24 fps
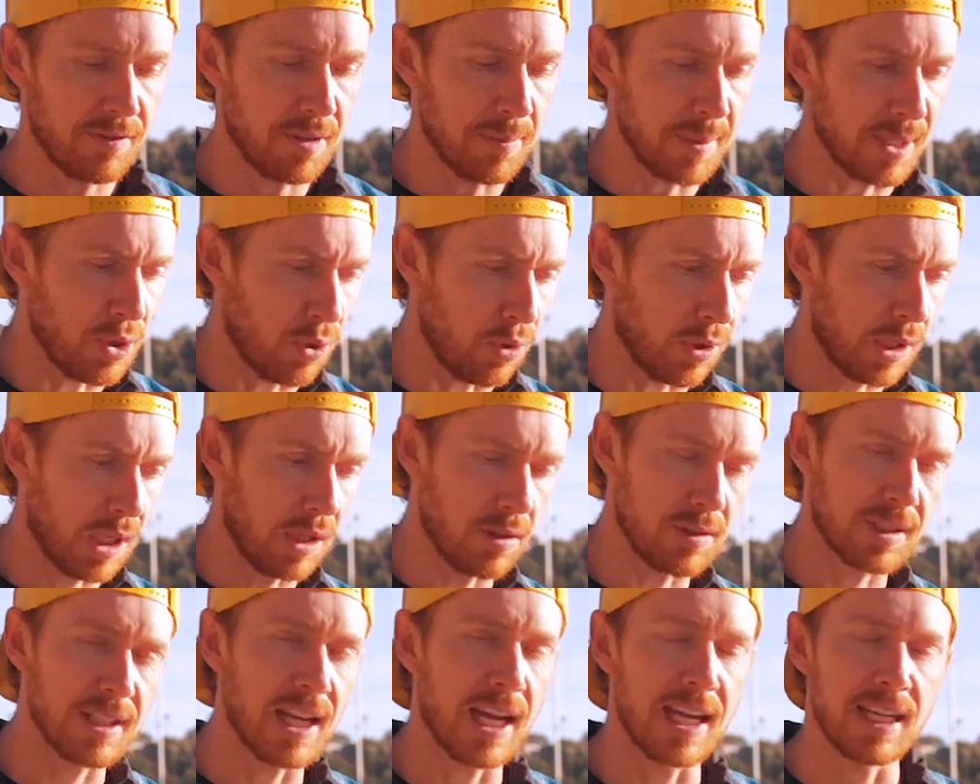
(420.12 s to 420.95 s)
to be talking
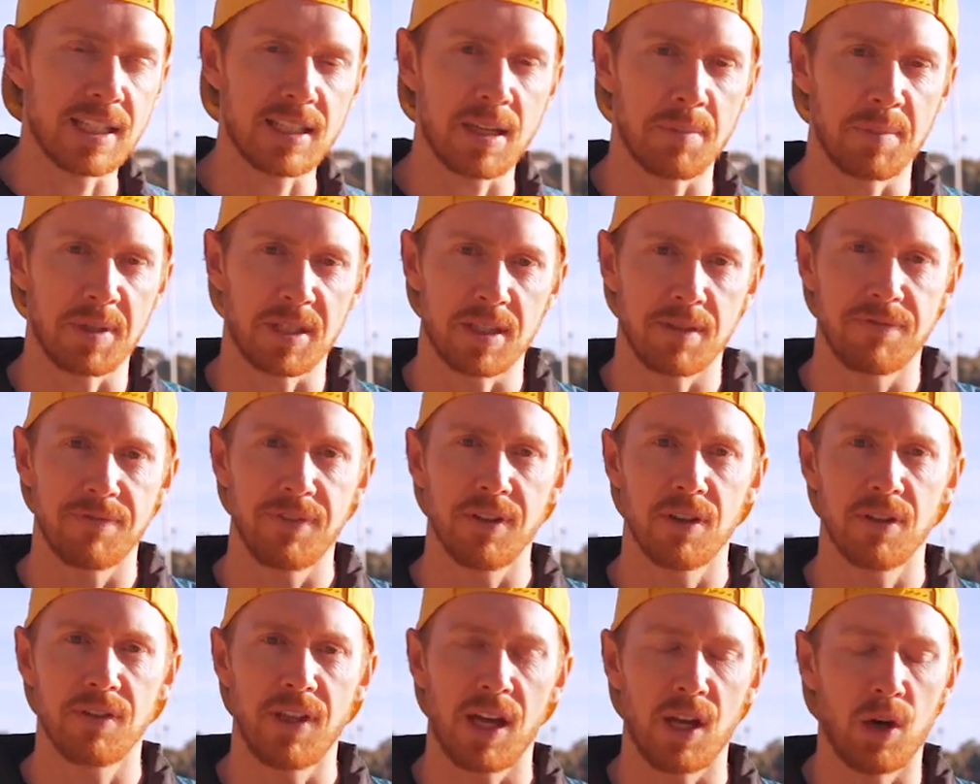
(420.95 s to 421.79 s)
or saying something to
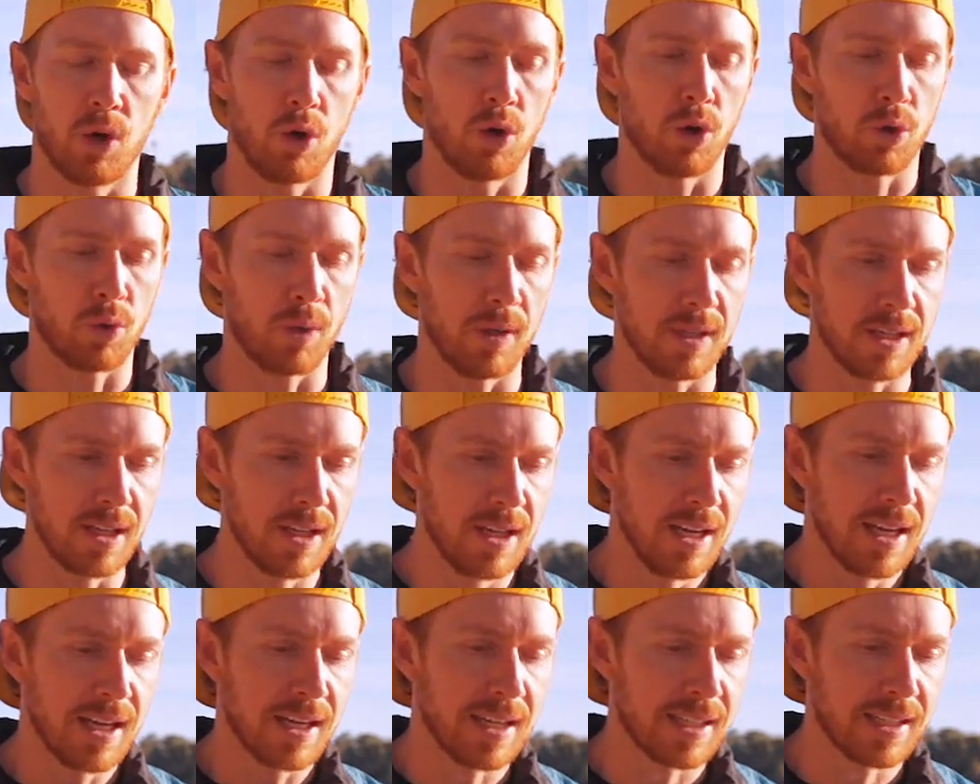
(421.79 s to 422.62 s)
fill that awkward
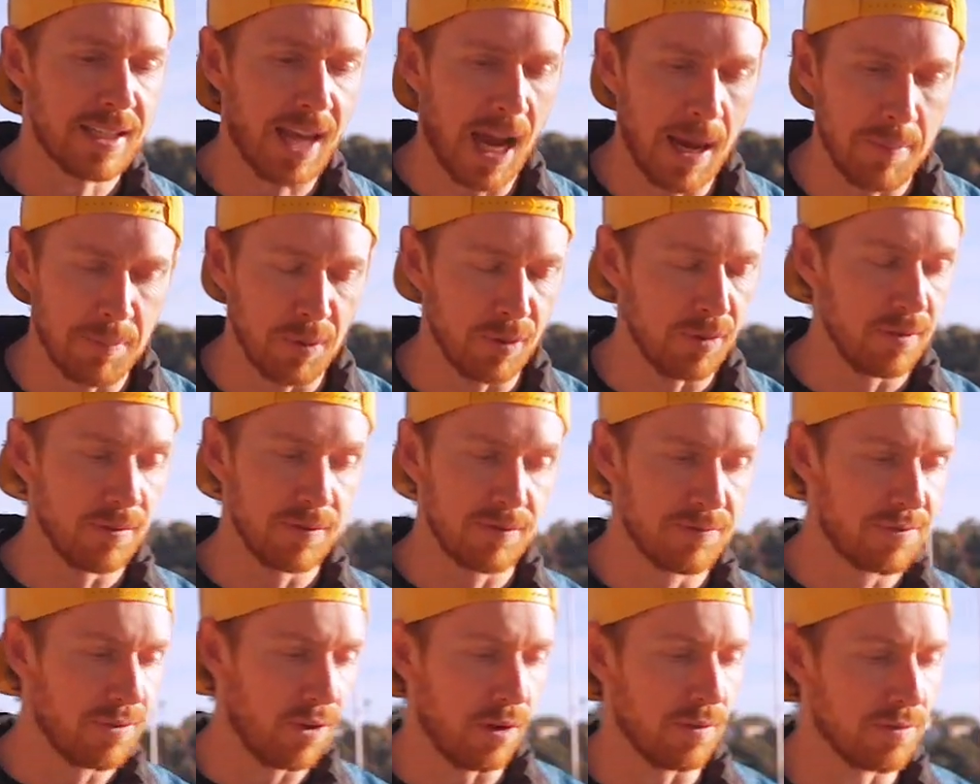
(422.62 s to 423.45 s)
gap
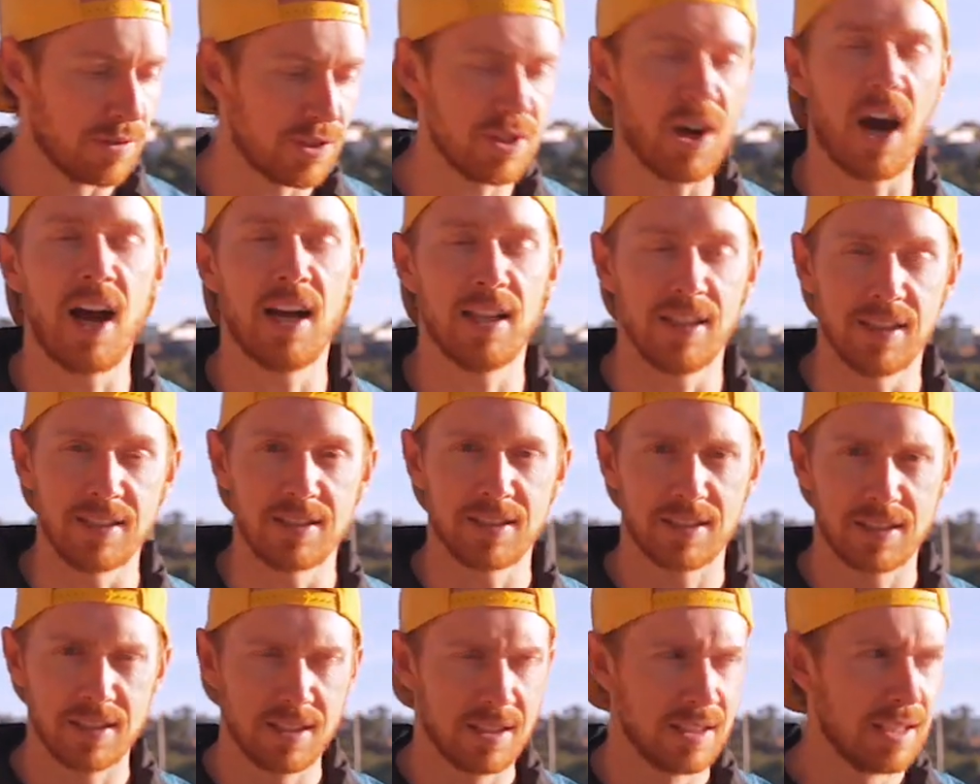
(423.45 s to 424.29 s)
of
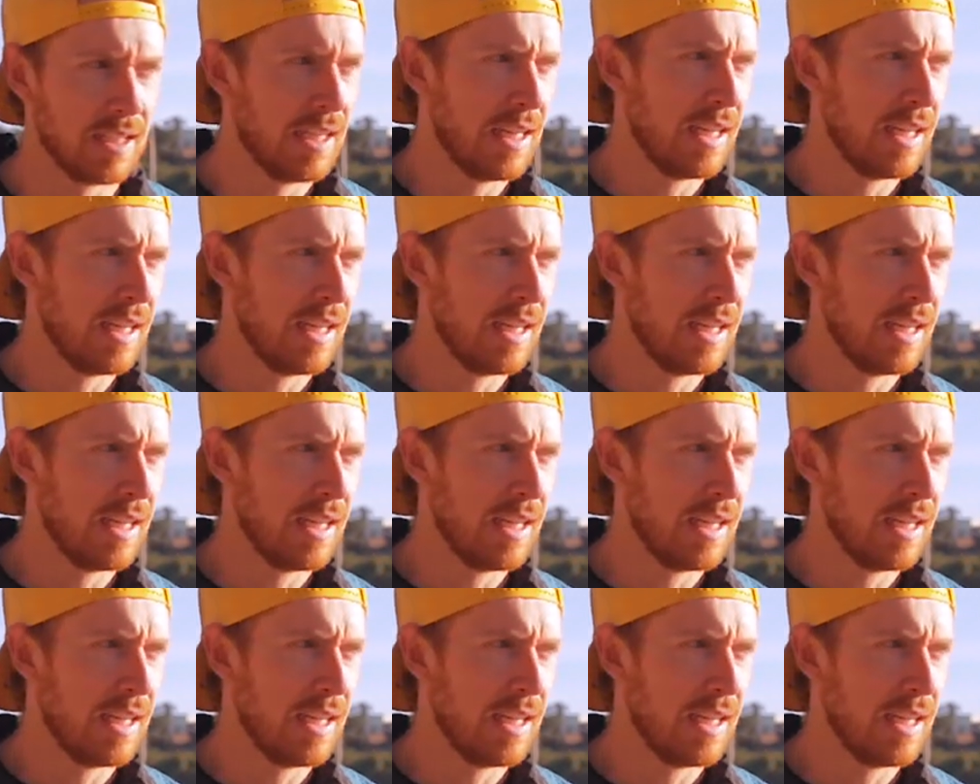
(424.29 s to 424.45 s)
silence.